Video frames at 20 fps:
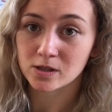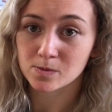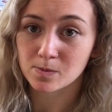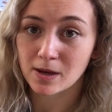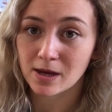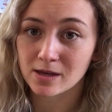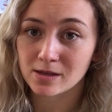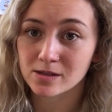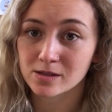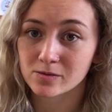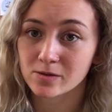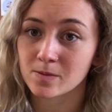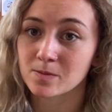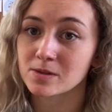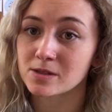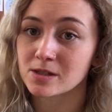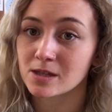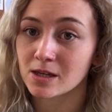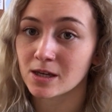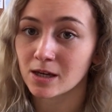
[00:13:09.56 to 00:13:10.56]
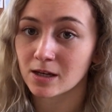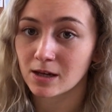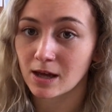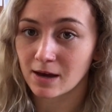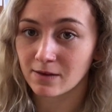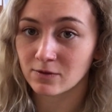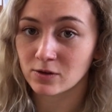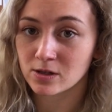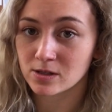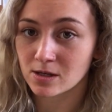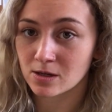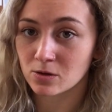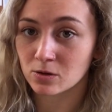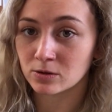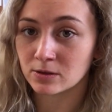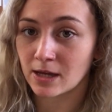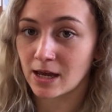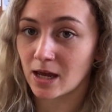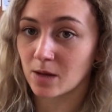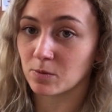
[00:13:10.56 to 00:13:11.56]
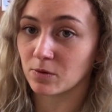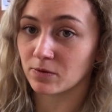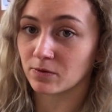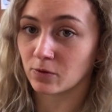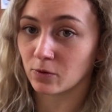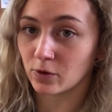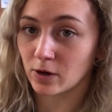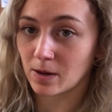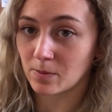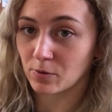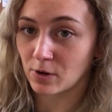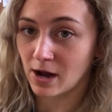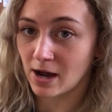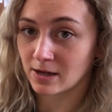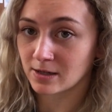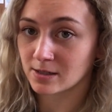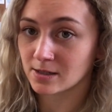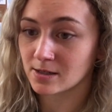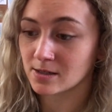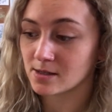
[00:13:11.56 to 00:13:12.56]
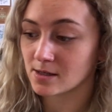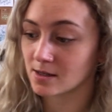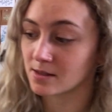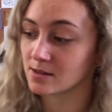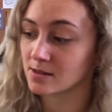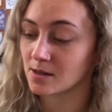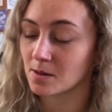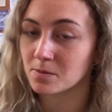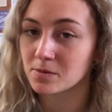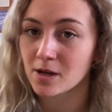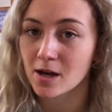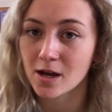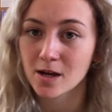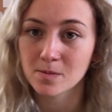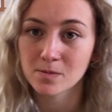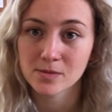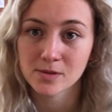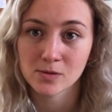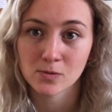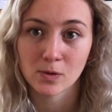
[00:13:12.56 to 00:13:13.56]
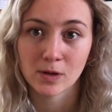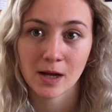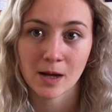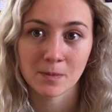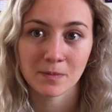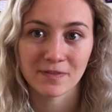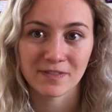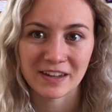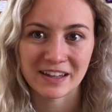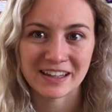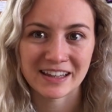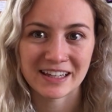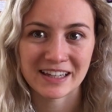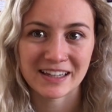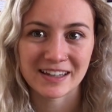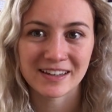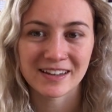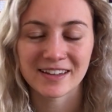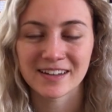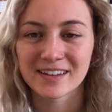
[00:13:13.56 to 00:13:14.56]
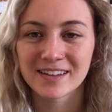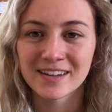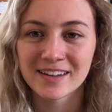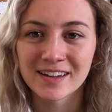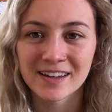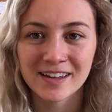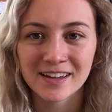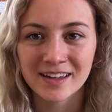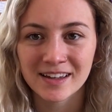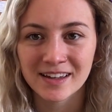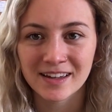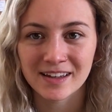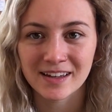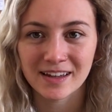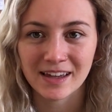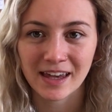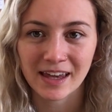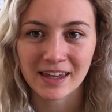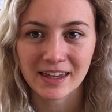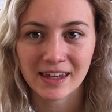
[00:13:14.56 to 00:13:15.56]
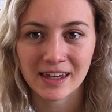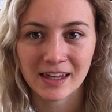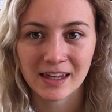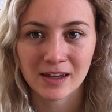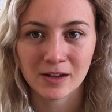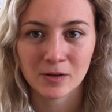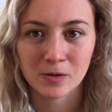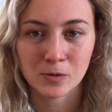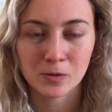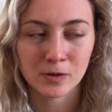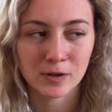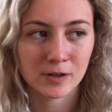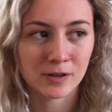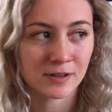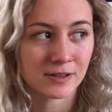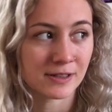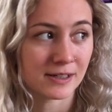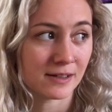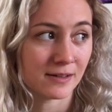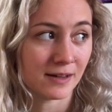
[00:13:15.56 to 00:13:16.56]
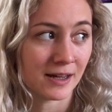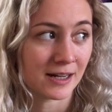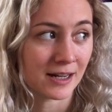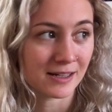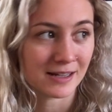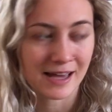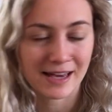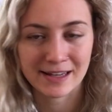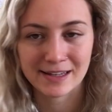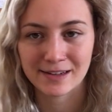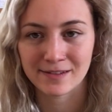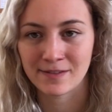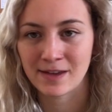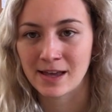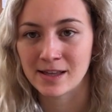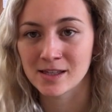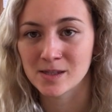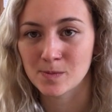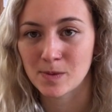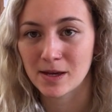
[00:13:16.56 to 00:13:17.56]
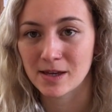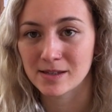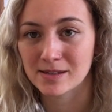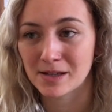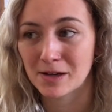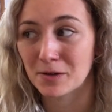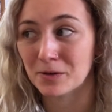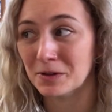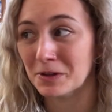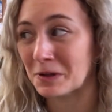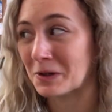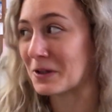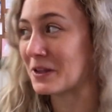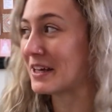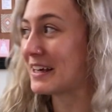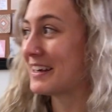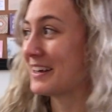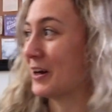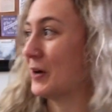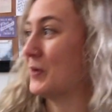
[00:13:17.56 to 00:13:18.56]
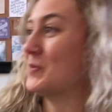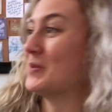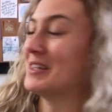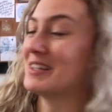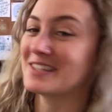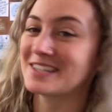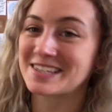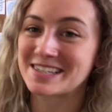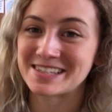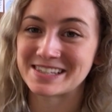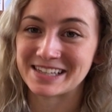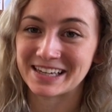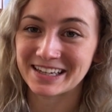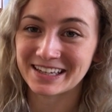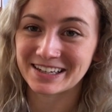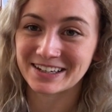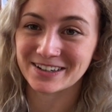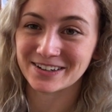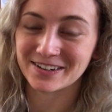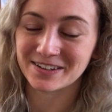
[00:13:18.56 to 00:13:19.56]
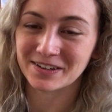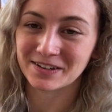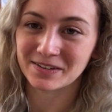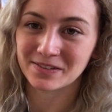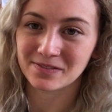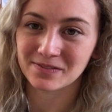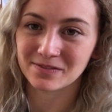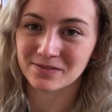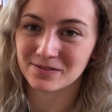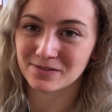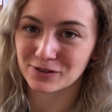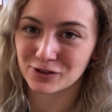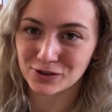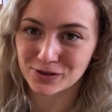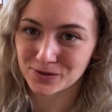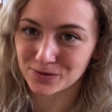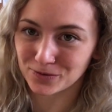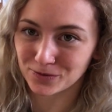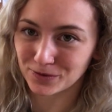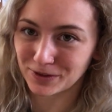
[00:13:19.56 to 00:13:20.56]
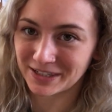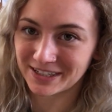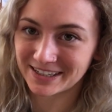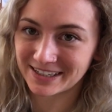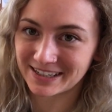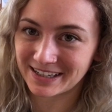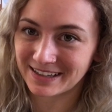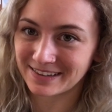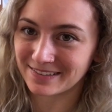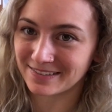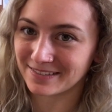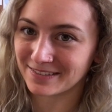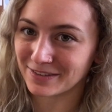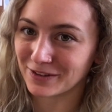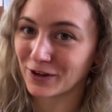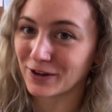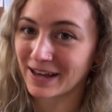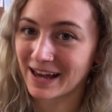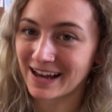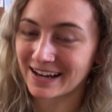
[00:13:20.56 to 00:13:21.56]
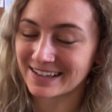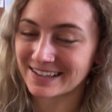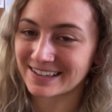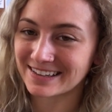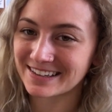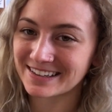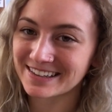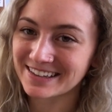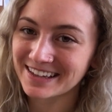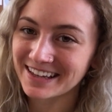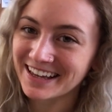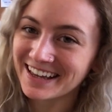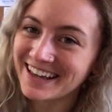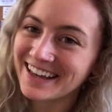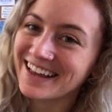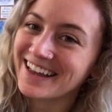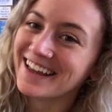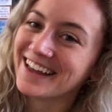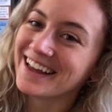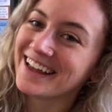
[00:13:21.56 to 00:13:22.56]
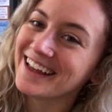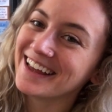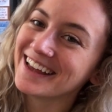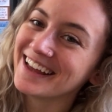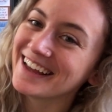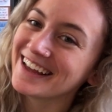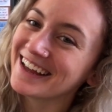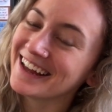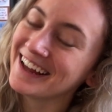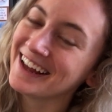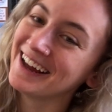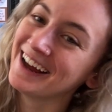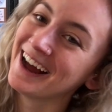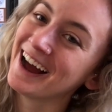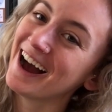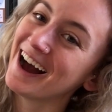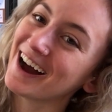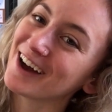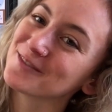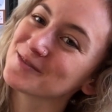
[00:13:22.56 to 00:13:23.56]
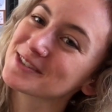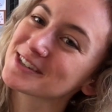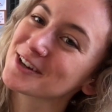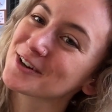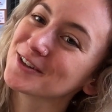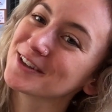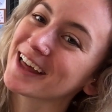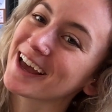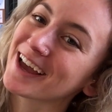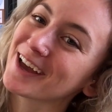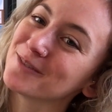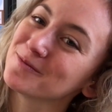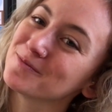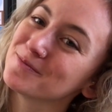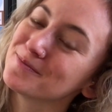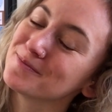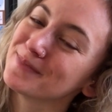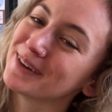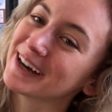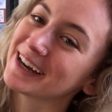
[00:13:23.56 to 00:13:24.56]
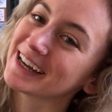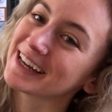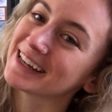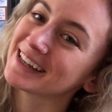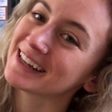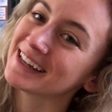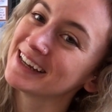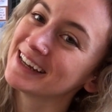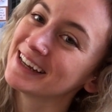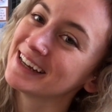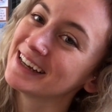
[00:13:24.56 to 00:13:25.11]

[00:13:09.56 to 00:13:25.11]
space, so I'm seeing it every single day before I practice, and sometimes when I'm feeling icky or in a negative headspace, I'll literally come and sit here and just read it and look at it. I'm so lame, but